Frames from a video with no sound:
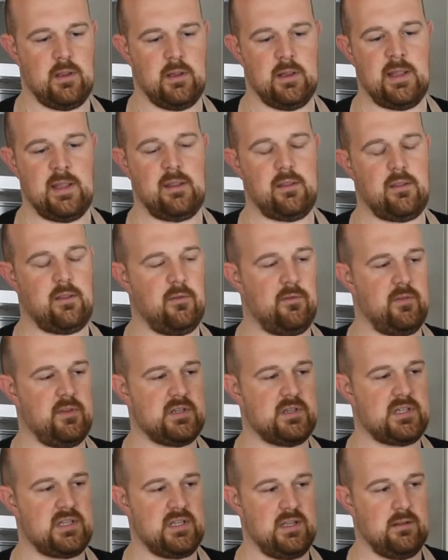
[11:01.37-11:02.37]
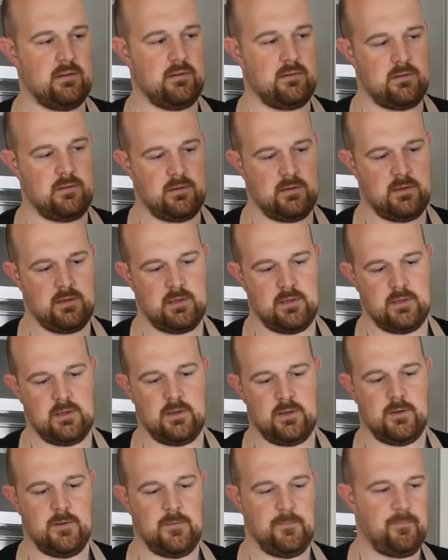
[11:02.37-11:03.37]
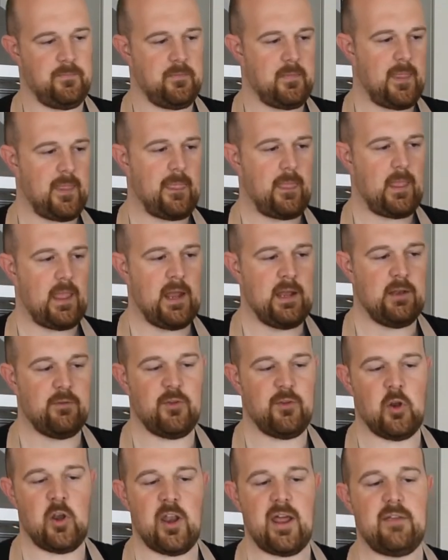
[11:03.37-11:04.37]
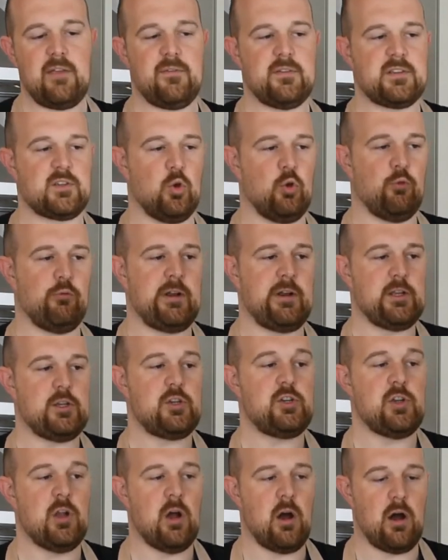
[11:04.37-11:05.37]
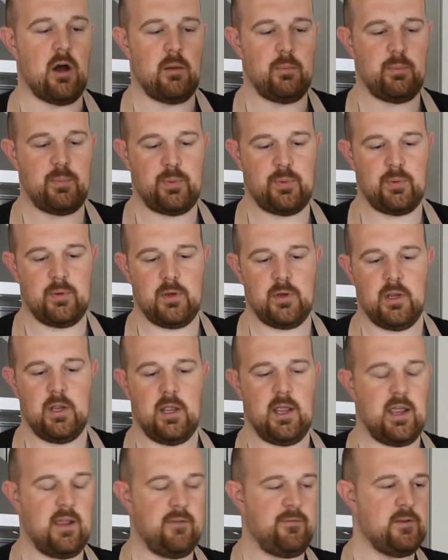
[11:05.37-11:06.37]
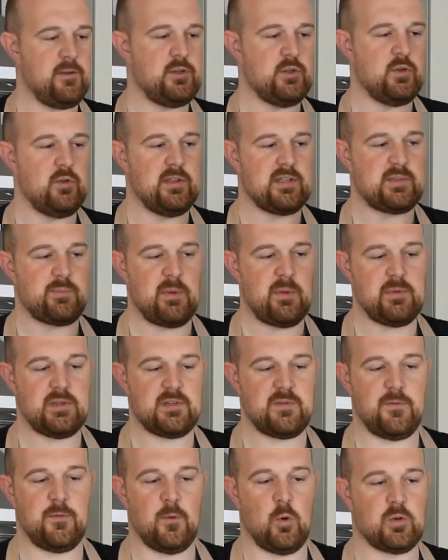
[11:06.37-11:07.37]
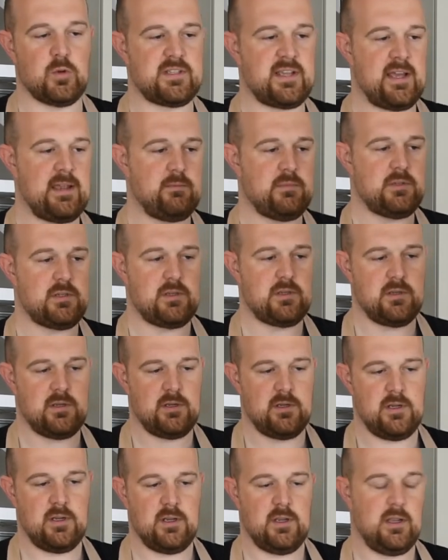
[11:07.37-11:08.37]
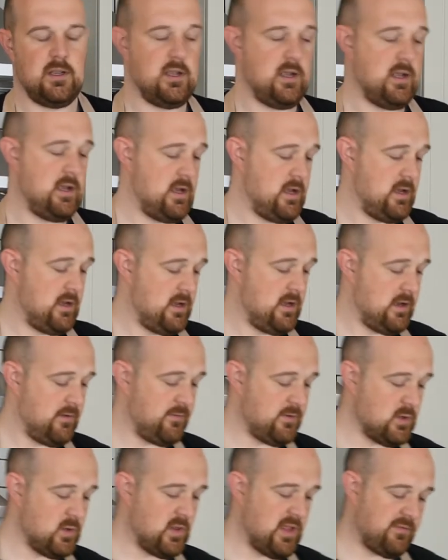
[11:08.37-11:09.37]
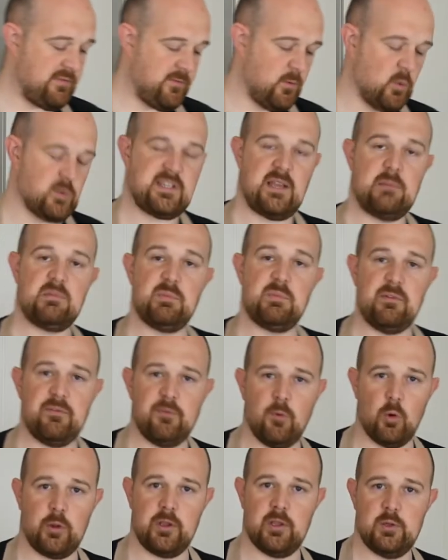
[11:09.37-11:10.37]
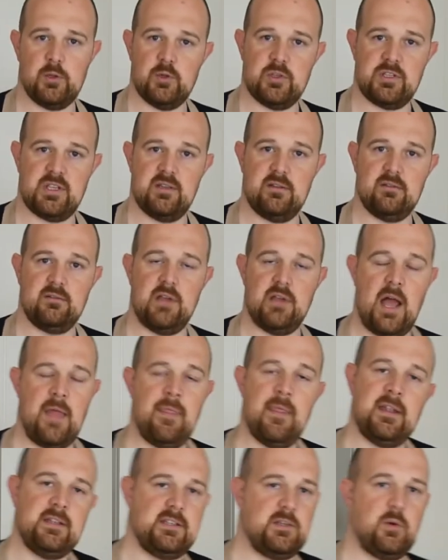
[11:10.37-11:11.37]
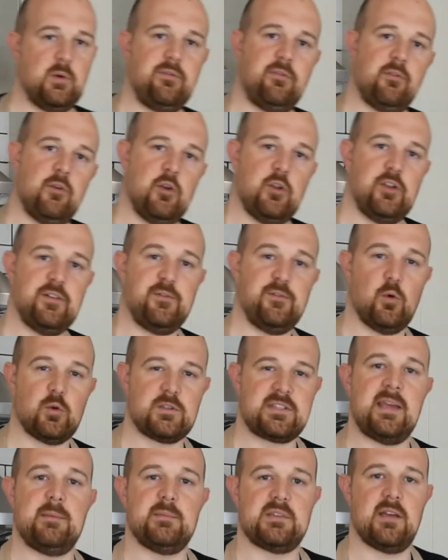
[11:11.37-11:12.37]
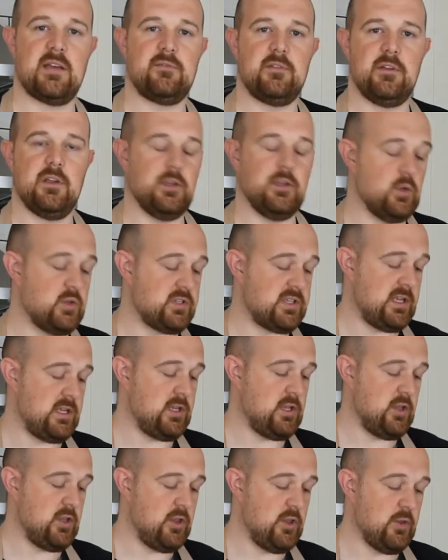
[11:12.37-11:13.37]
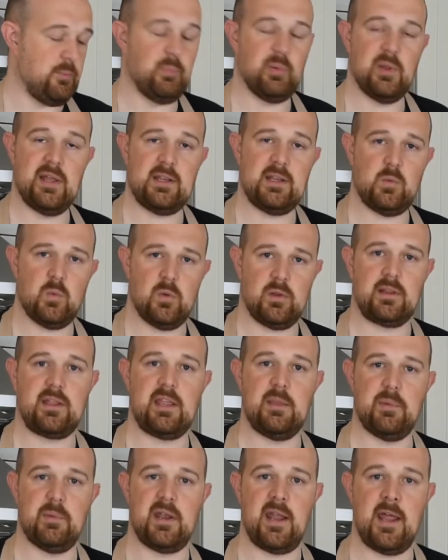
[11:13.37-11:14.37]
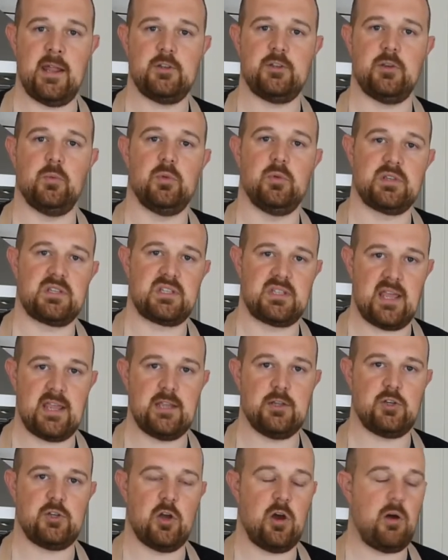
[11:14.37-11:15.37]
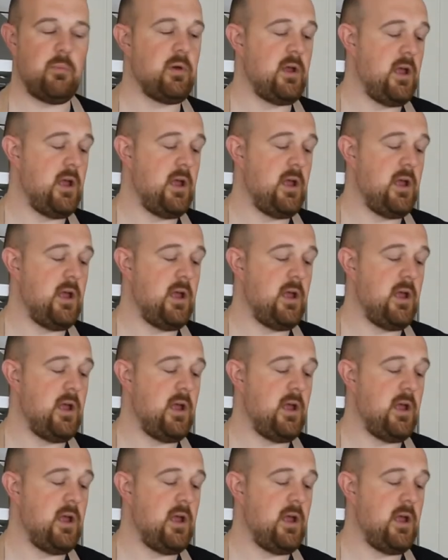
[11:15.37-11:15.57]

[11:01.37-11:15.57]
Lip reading: length of the steel. And if your knife is already sharp, if you do this maybe four times, if you do that four times before you use it, and then do it for another four times after you use it, the blade will keep an edge, it will stay sharp.